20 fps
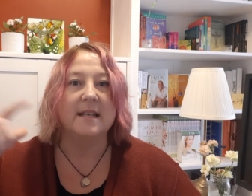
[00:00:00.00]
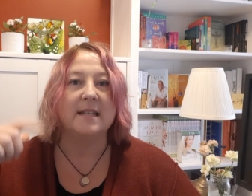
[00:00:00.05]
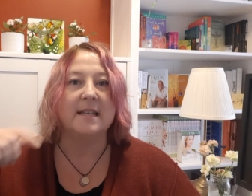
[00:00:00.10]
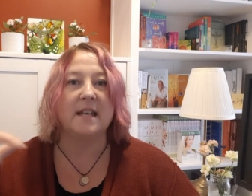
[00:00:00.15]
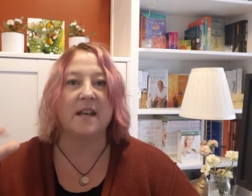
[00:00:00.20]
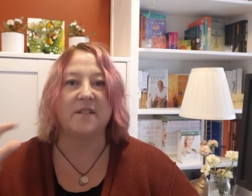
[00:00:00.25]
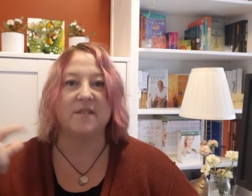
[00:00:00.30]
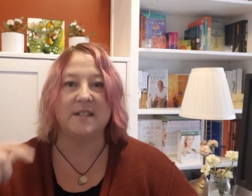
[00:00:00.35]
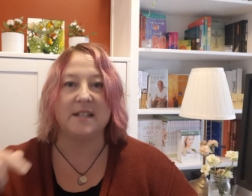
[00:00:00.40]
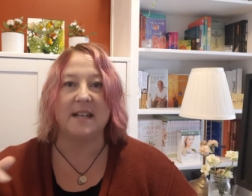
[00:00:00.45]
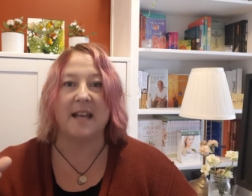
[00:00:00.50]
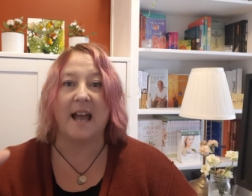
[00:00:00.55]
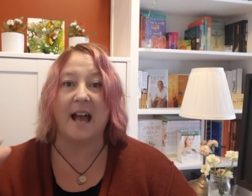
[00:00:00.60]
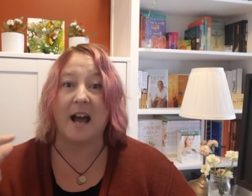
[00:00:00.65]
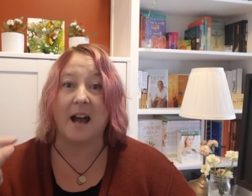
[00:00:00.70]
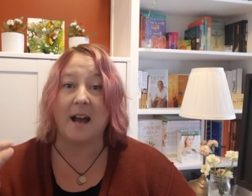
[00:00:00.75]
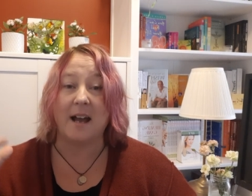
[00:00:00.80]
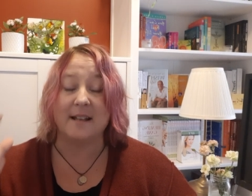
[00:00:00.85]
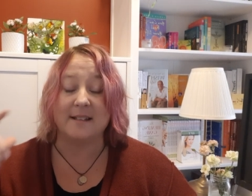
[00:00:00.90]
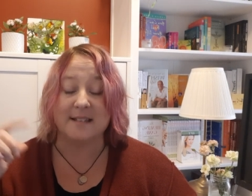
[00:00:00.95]
EFT
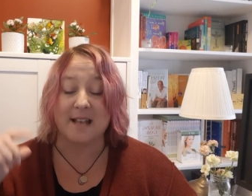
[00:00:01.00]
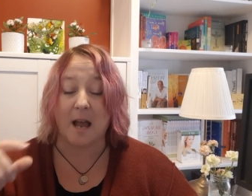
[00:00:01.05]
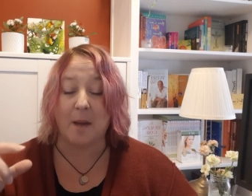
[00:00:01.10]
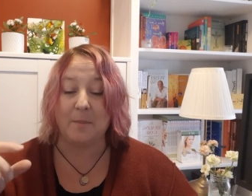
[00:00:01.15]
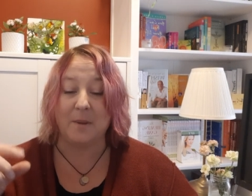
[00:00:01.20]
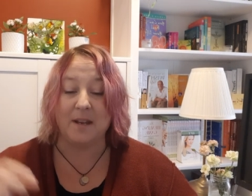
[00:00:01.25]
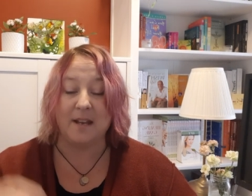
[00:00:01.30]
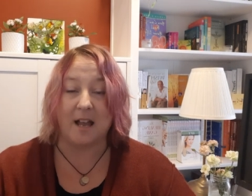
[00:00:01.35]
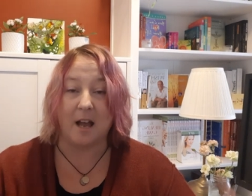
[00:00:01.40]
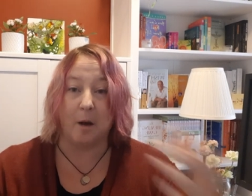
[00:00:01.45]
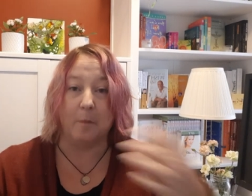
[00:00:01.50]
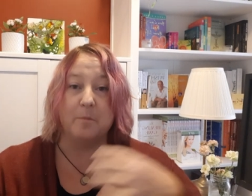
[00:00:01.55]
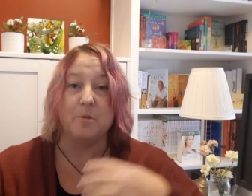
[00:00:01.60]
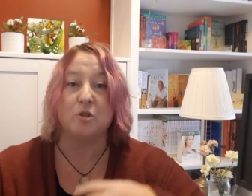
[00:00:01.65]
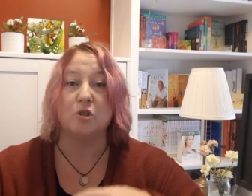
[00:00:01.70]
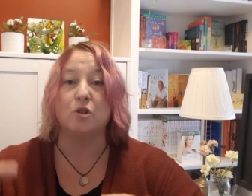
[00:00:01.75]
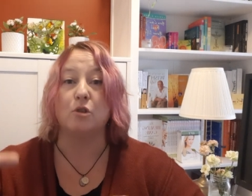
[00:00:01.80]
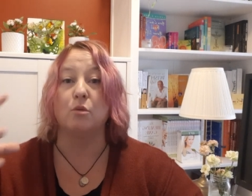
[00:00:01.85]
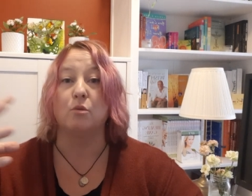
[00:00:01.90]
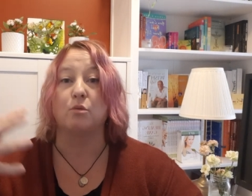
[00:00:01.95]
ha tapping
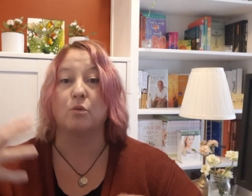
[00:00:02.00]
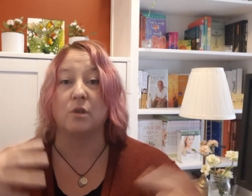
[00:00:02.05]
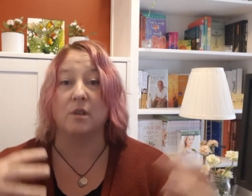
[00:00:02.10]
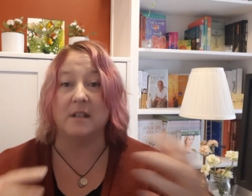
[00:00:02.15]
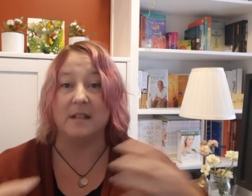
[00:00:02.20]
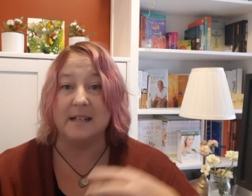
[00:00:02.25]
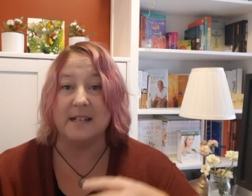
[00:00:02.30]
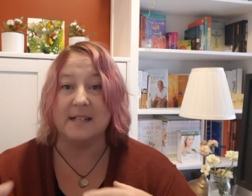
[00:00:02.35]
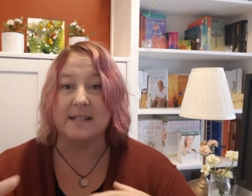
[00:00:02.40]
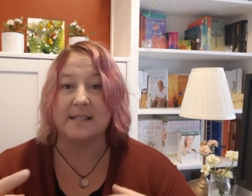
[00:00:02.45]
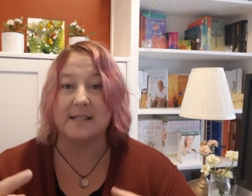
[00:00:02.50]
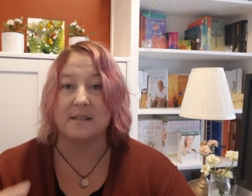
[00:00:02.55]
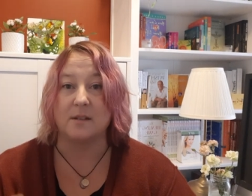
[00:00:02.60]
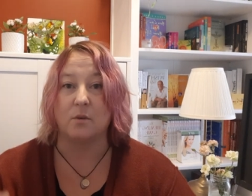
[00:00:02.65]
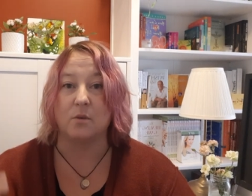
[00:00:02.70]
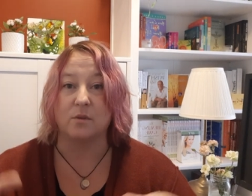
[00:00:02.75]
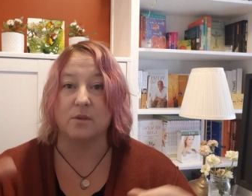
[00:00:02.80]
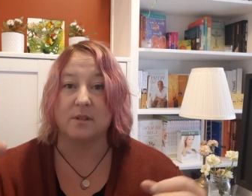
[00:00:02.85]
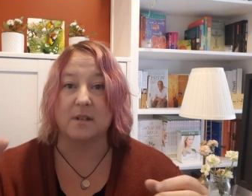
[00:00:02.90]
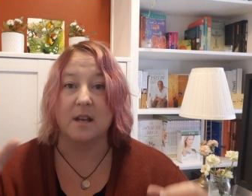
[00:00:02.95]
helps you release
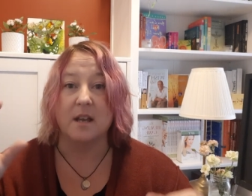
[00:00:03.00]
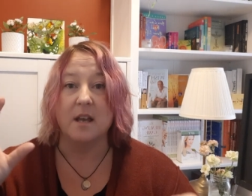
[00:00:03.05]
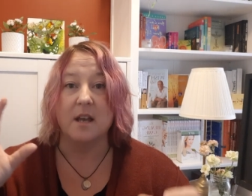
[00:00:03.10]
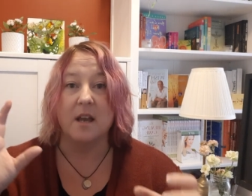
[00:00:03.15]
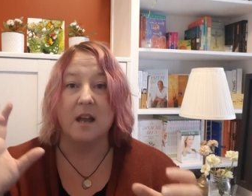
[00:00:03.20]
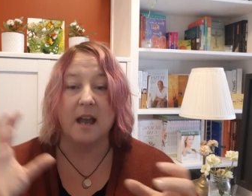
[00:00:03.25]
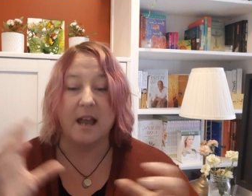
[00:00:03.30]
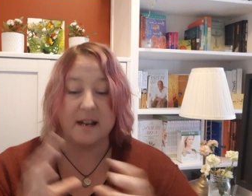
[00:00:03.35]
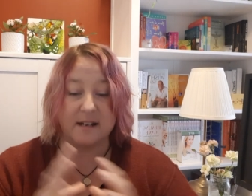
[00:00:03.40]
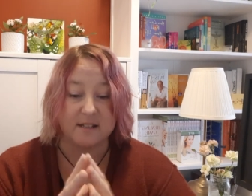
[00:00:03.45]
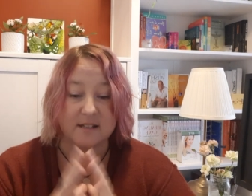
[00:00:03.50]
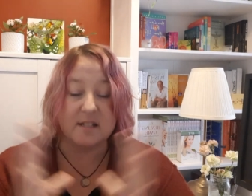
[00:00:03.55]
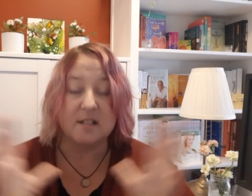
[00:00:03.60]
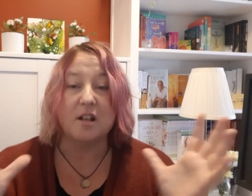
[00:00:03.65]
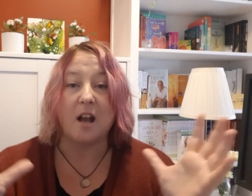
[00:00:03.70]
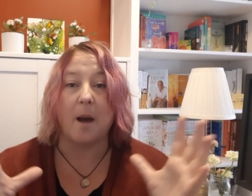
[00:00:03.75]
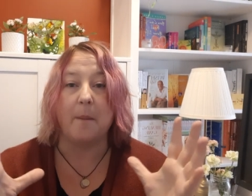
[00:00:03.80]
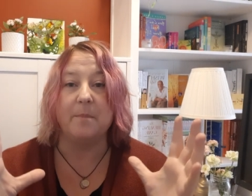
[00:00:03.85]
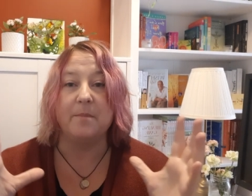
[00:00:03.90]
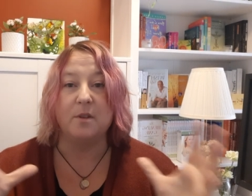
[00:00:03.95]
those and
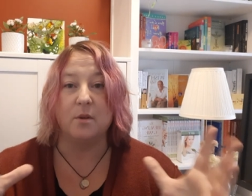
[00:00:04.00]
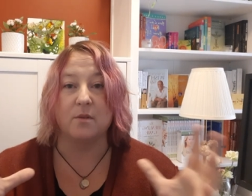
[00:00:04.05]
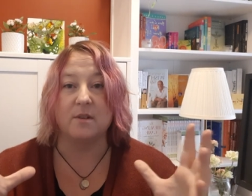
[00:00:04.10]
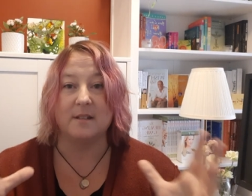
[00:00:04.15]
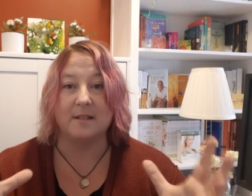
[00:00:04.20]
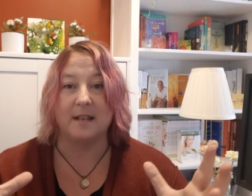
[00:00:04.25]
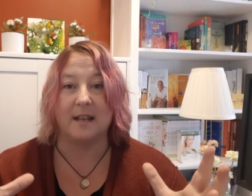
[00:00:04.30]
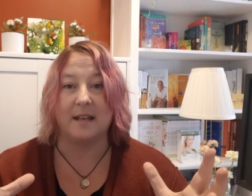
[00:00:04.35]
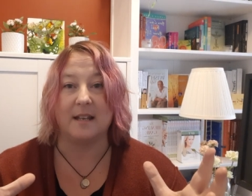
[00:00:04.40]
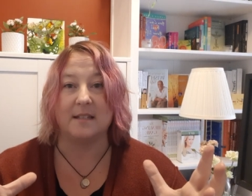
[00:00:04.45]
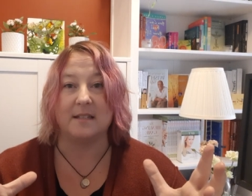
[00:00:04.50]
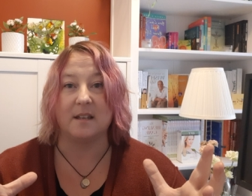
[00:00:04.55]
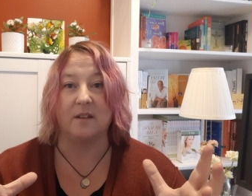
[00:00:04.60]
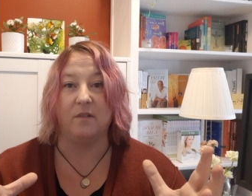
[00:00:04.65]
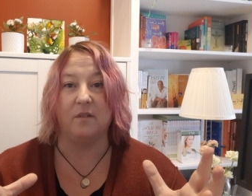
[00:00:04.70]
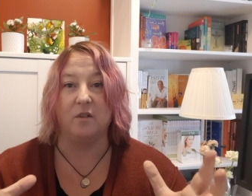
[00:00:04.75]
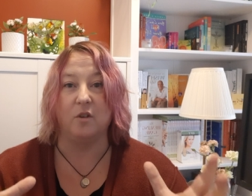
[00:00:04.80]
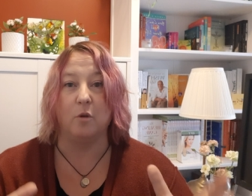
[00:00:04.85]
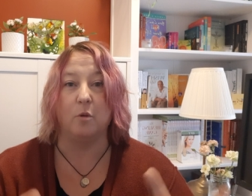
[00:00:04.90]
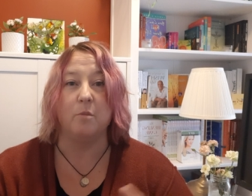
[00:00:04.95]
stop those
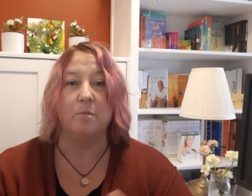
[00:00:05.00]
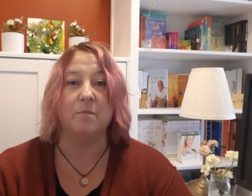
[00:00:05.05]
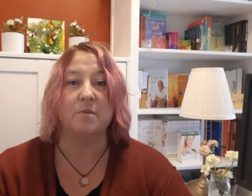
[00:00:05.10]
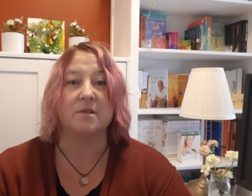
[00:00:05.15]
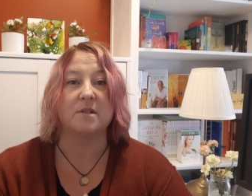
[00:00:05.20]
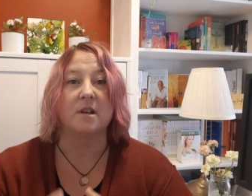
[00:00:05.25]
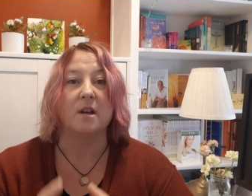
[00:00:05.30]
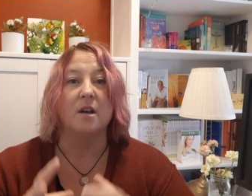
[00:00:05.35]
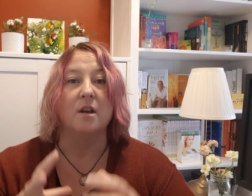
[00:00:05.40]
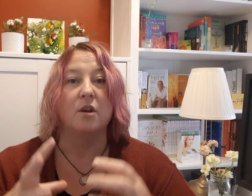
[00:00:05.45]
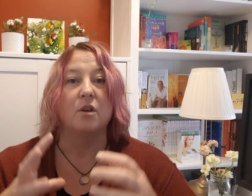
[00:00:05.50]
negative loops.